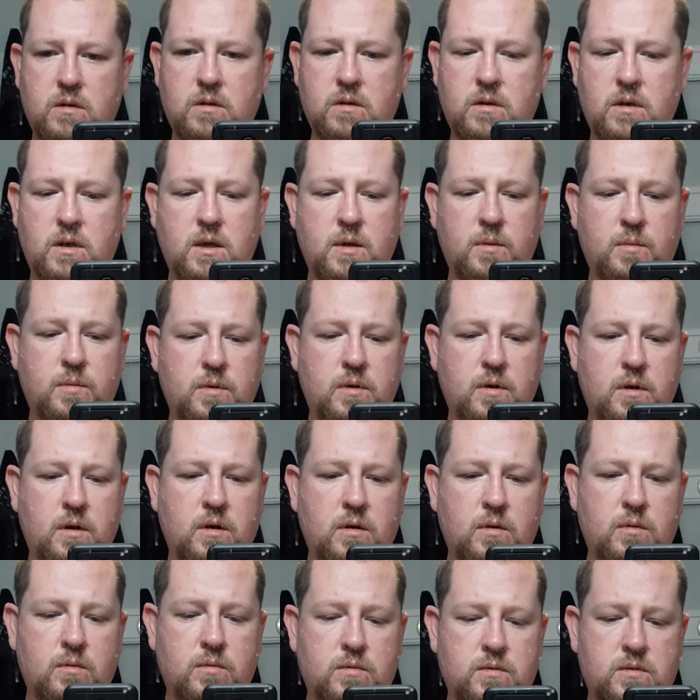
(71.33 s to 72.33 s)
keeping it
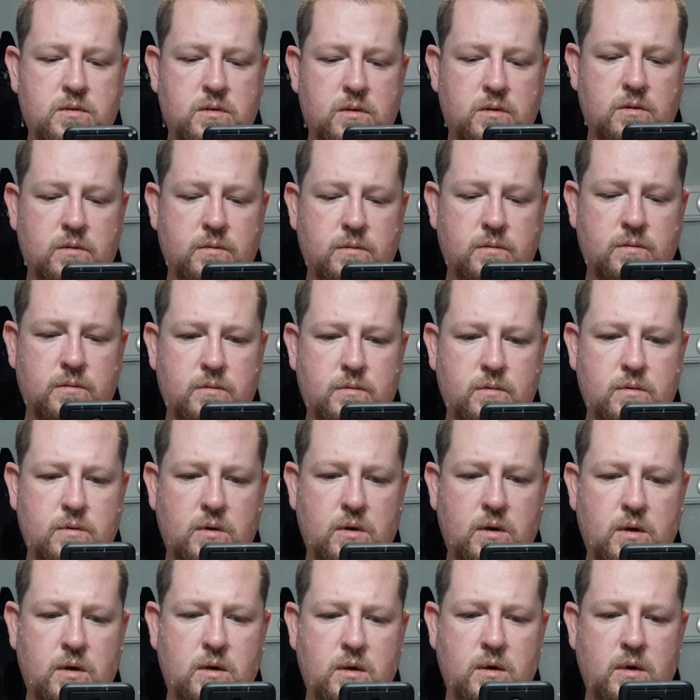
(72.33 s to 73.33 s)
going. So,
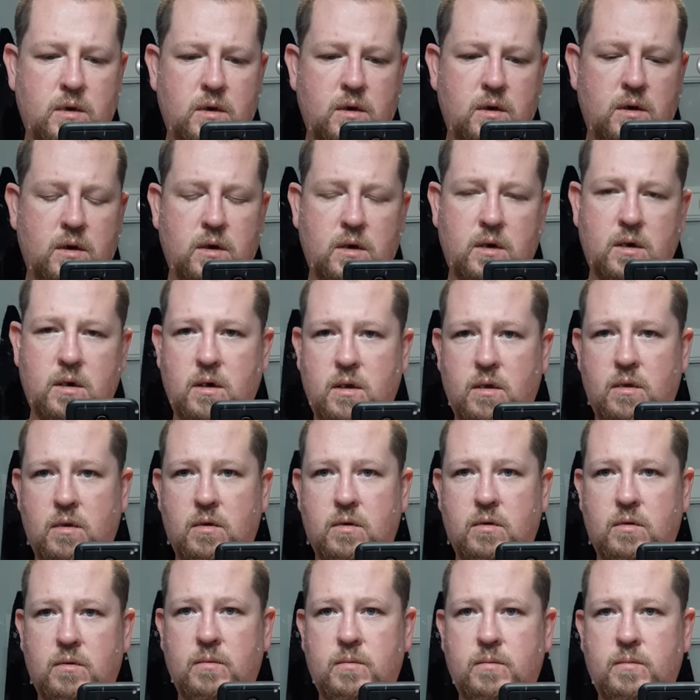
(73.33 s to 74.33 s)
and the
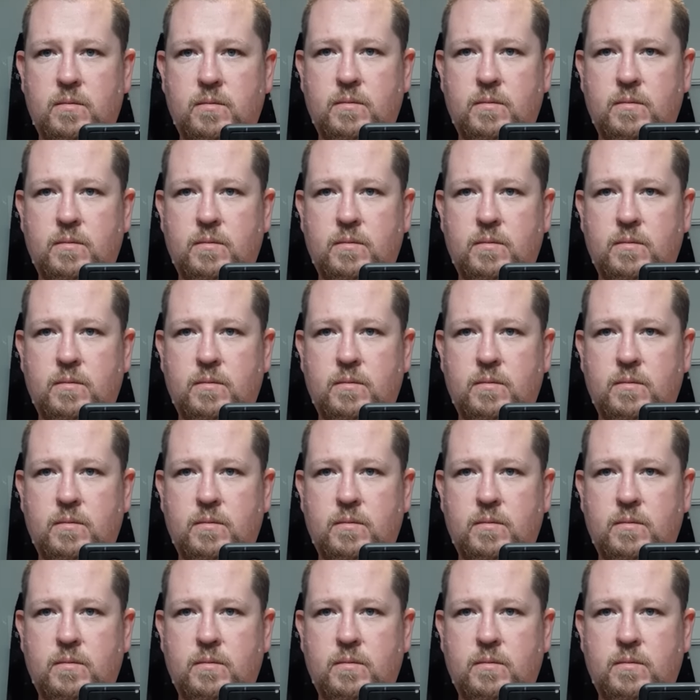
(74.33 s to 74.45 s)
uh,